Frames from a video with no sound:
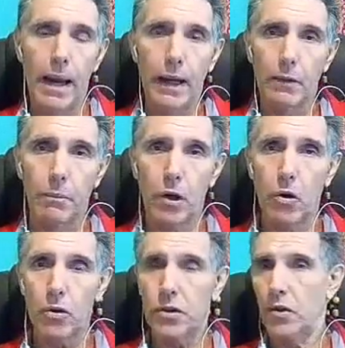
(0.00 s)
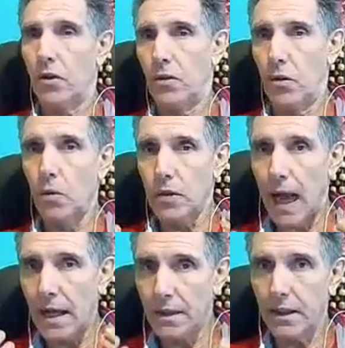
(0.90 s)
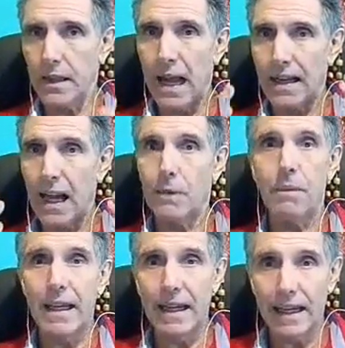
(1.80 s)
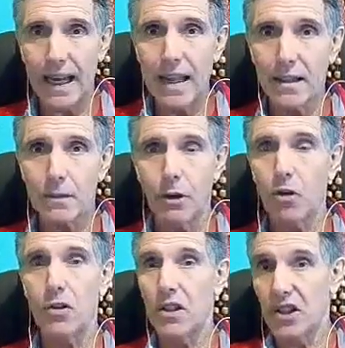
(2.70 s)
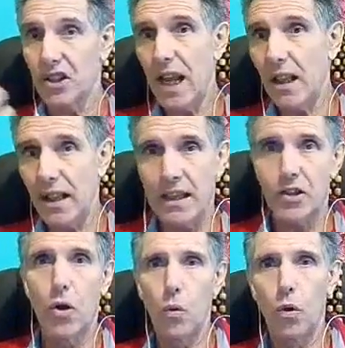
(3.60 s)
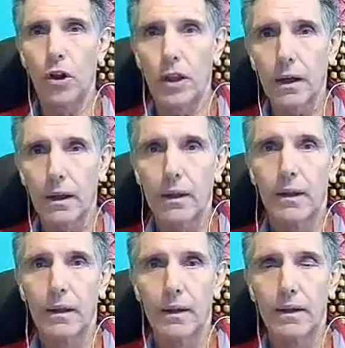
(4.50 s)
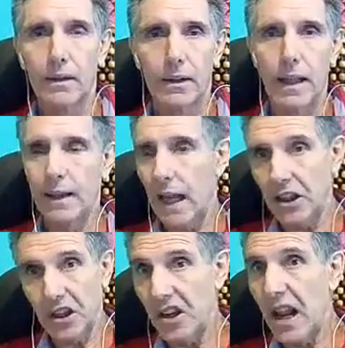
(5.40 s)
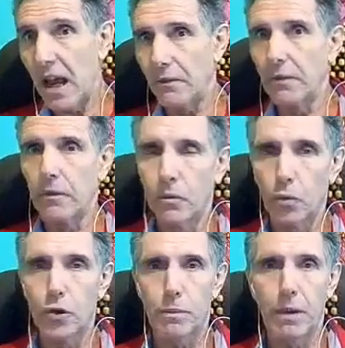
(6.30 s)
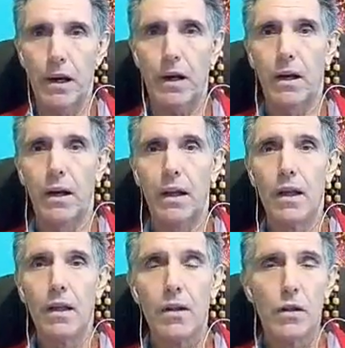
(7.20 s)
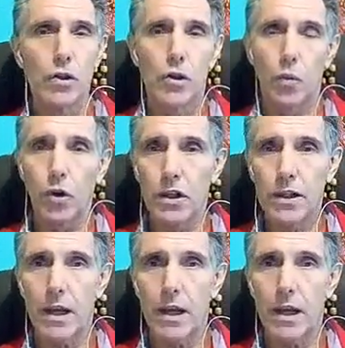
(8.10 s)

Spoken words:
And because those acids are not being cleansed, because the cell has no water, they're not enough to spare, so what is